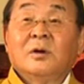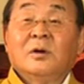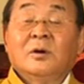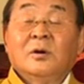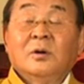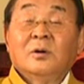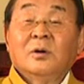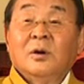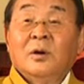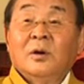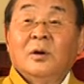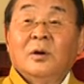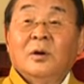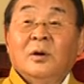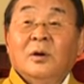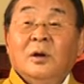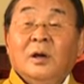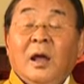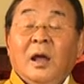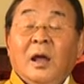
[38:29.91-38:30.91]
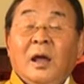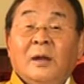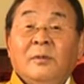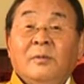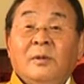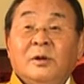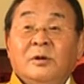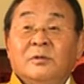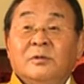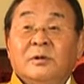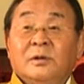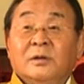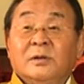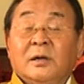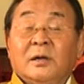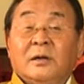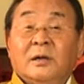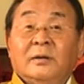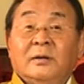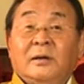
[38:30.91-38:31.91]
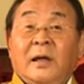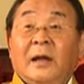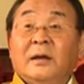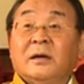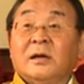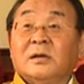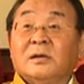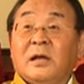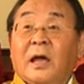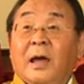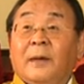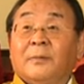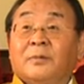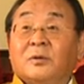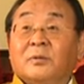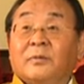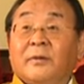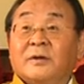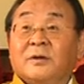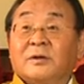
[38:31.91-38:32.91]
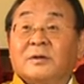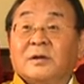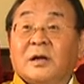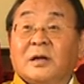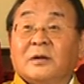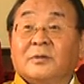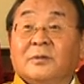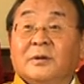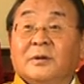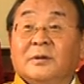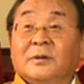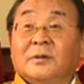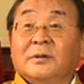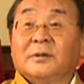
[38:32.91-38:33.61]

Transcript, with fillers: Uh, and when you resolve that, that is the absolute sattva.